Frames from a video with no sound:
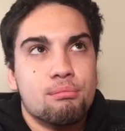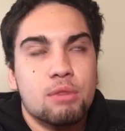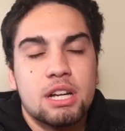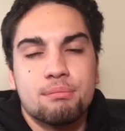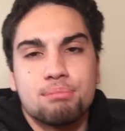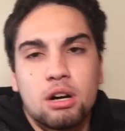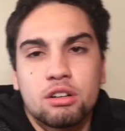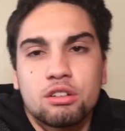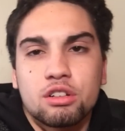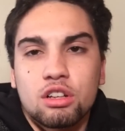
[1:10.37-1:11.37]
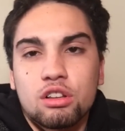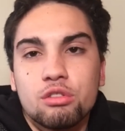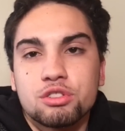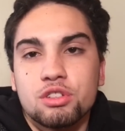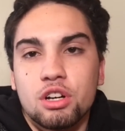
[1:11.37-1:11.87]
when Parker
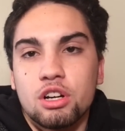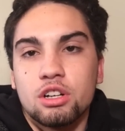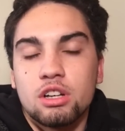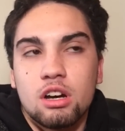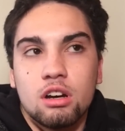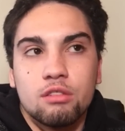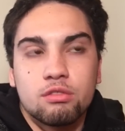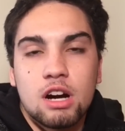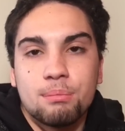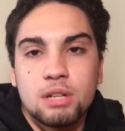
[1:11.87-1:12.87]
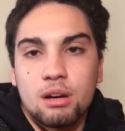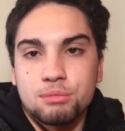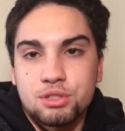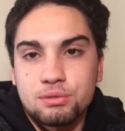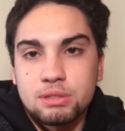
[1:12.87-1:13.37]
closed the hood of Rob
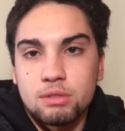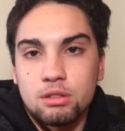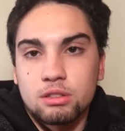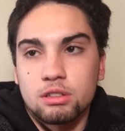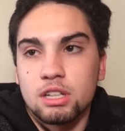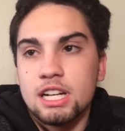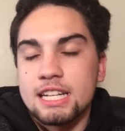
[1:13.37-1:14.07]
Dahm's three rotor,